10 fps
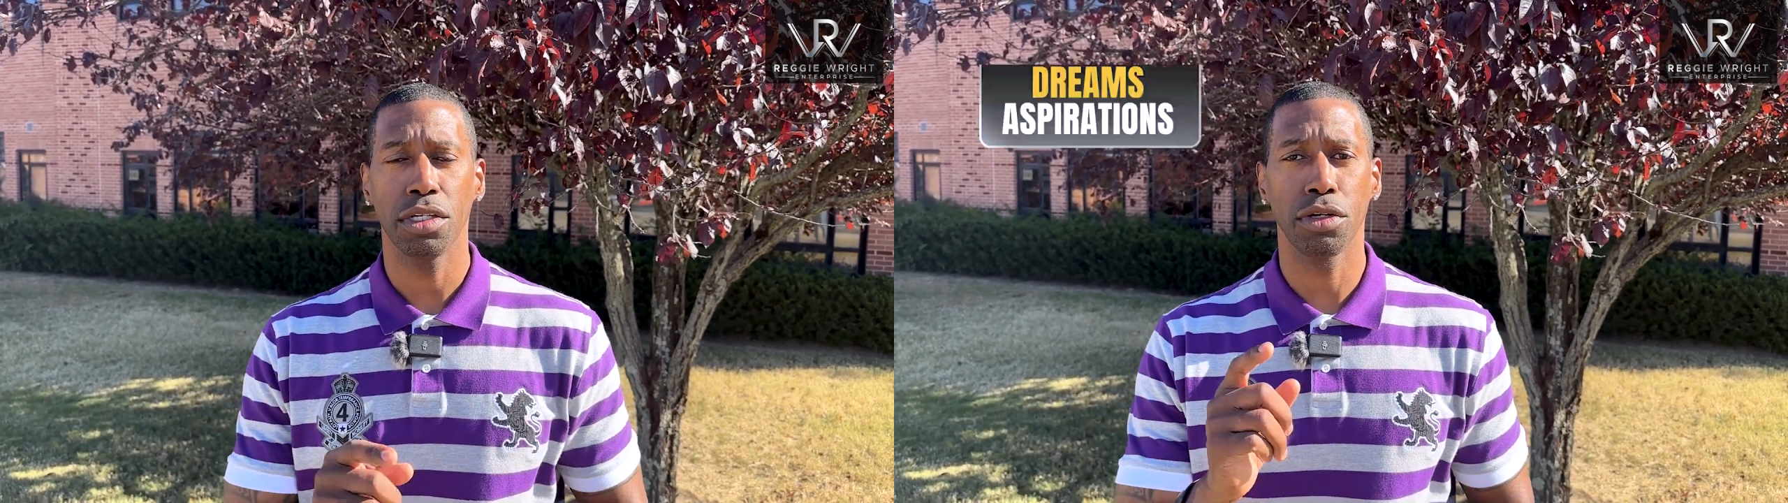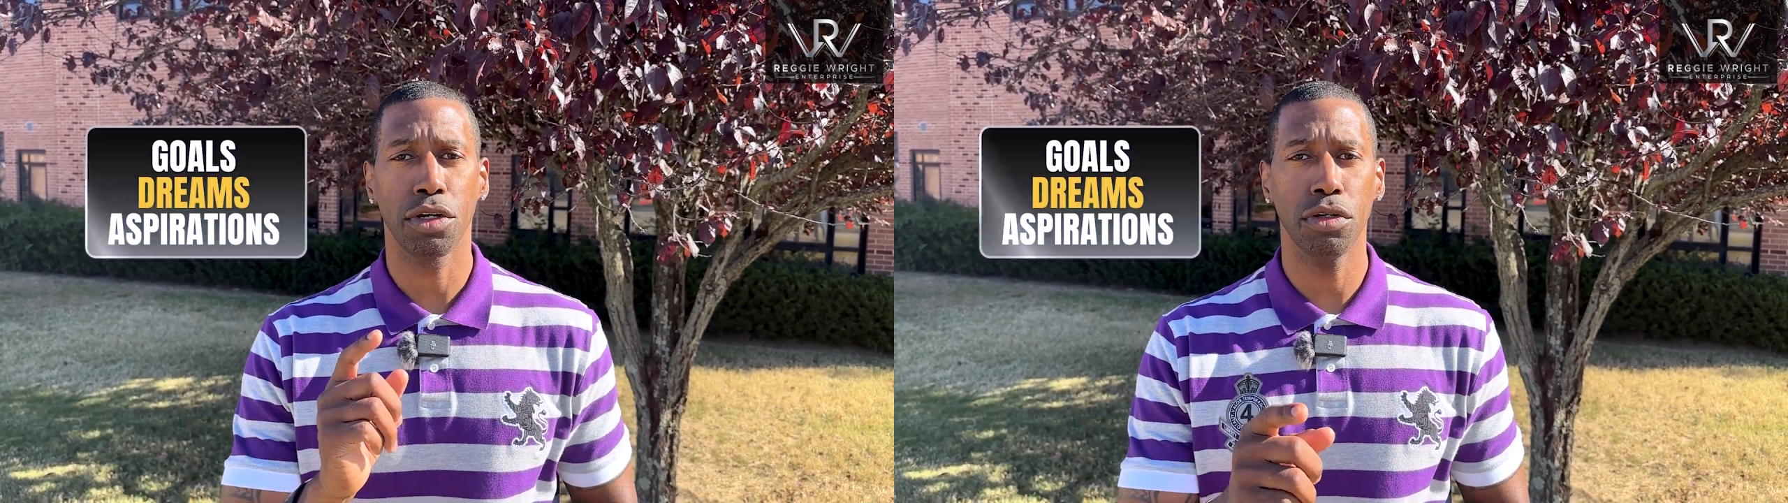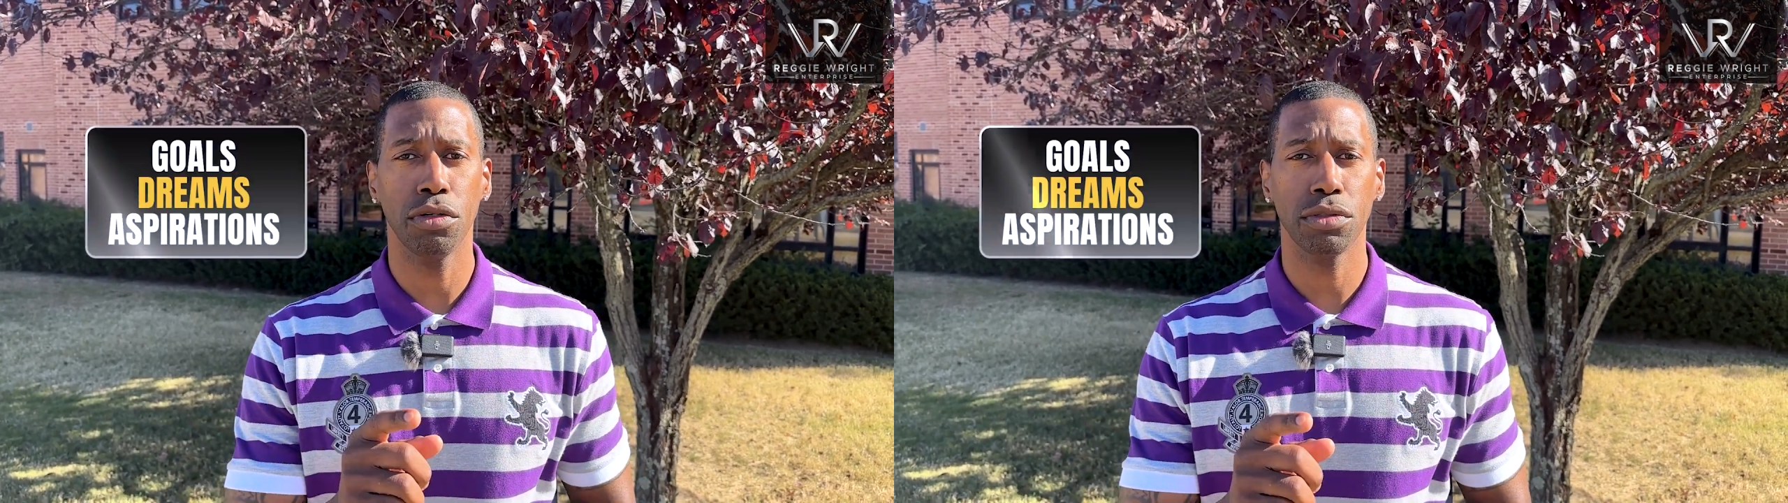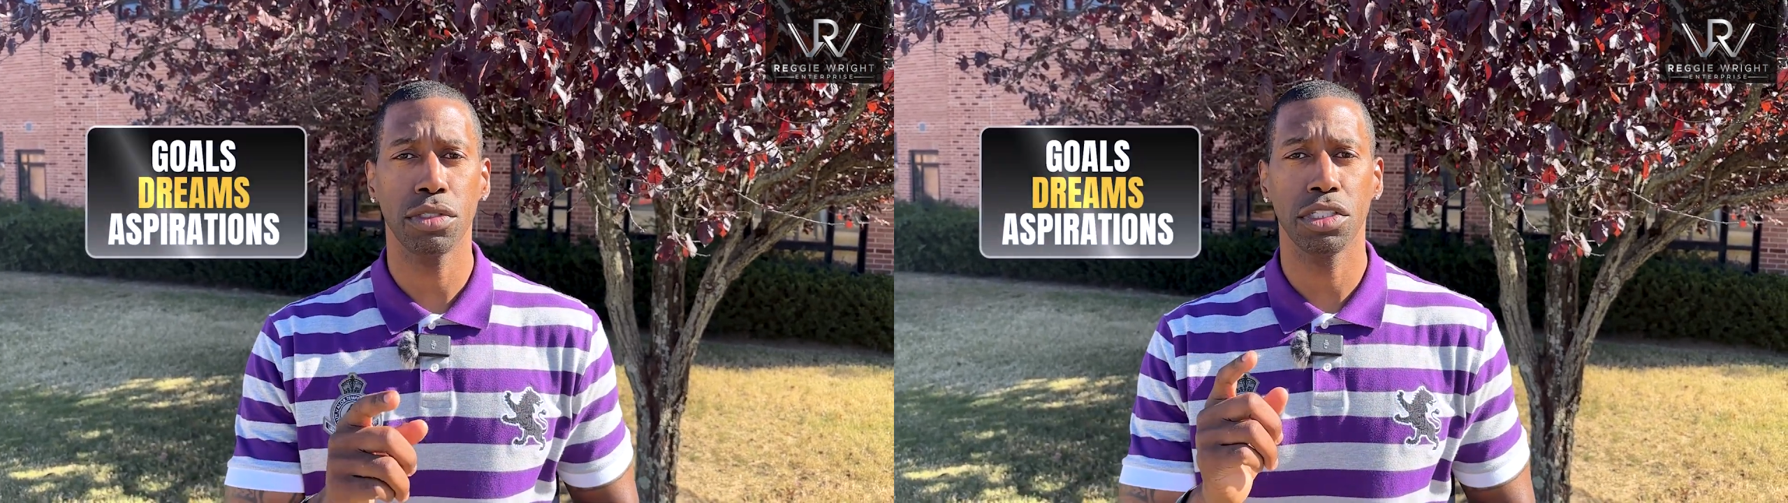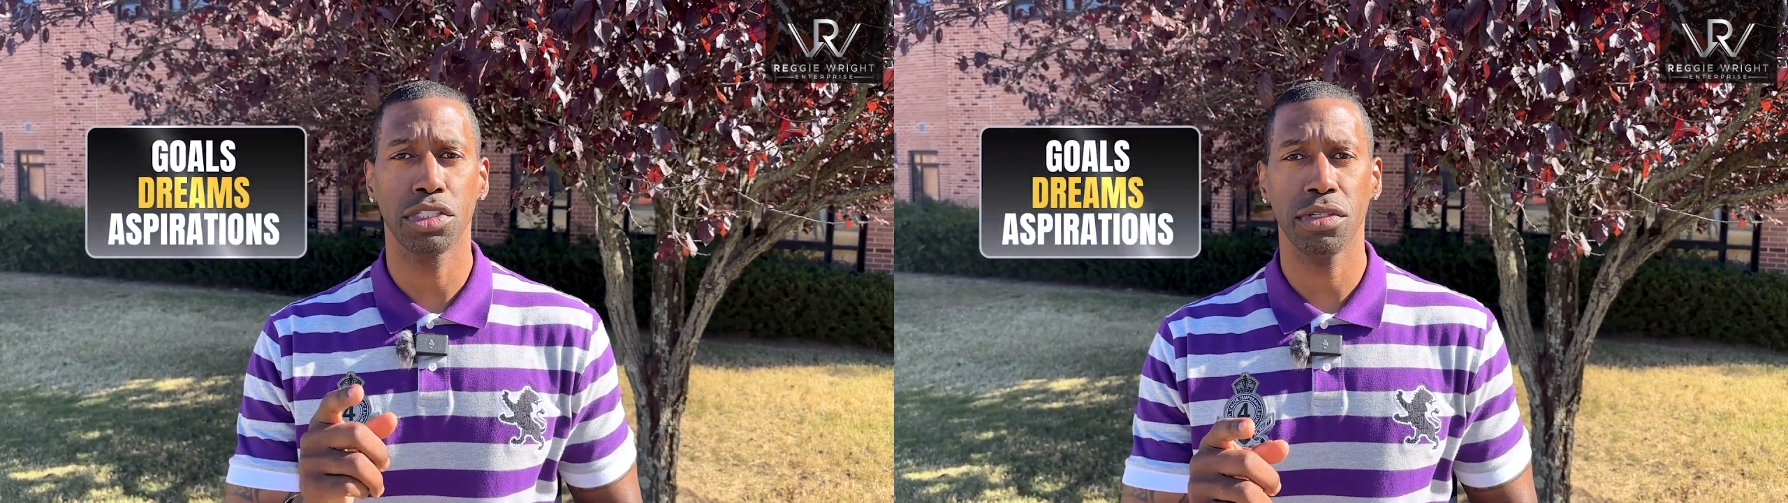your
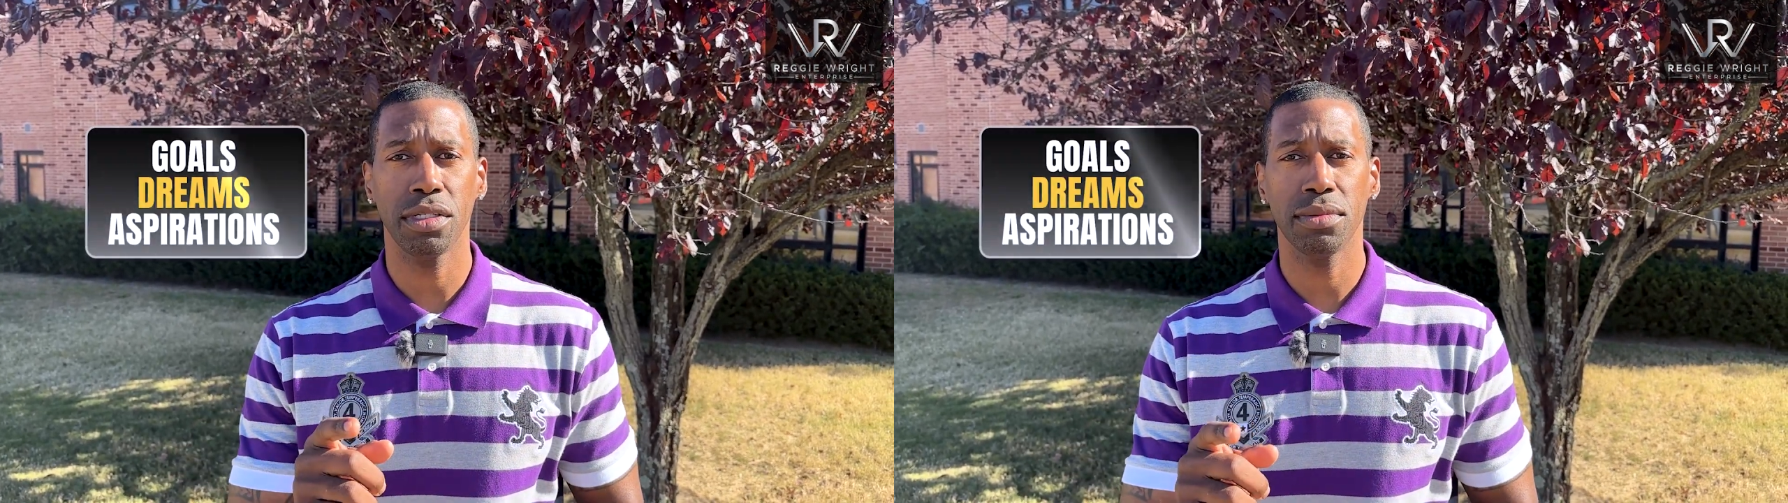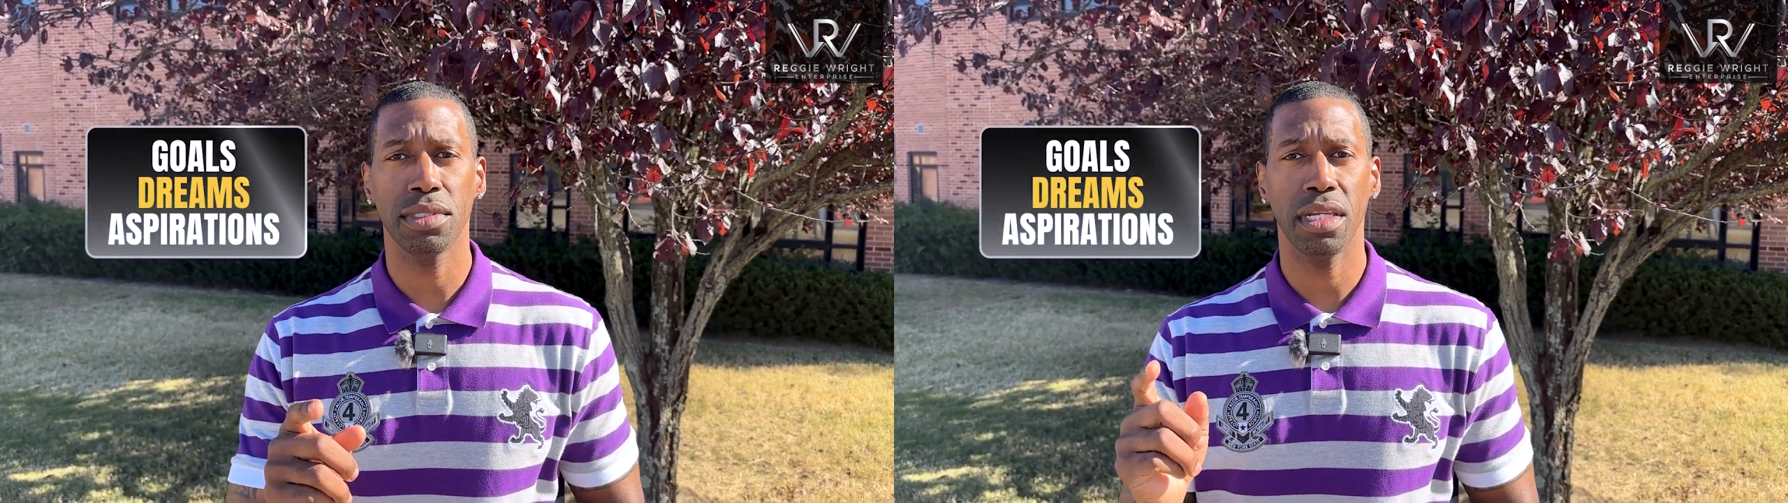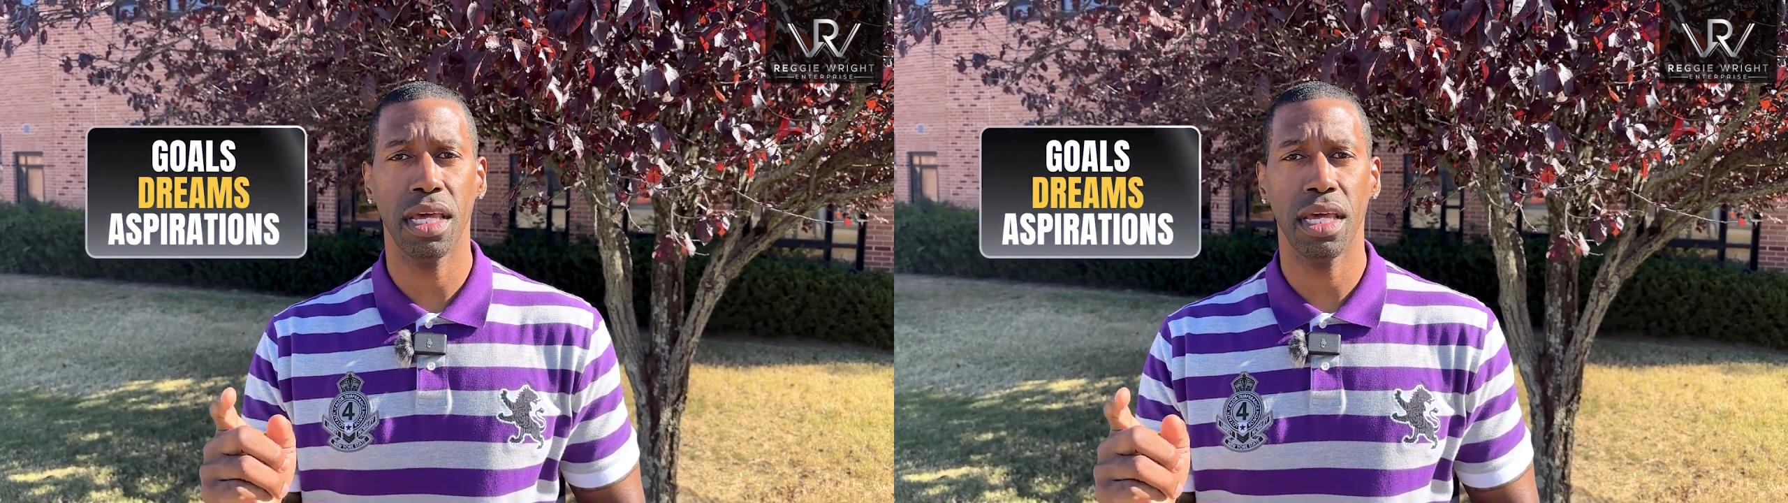goals, dreams, and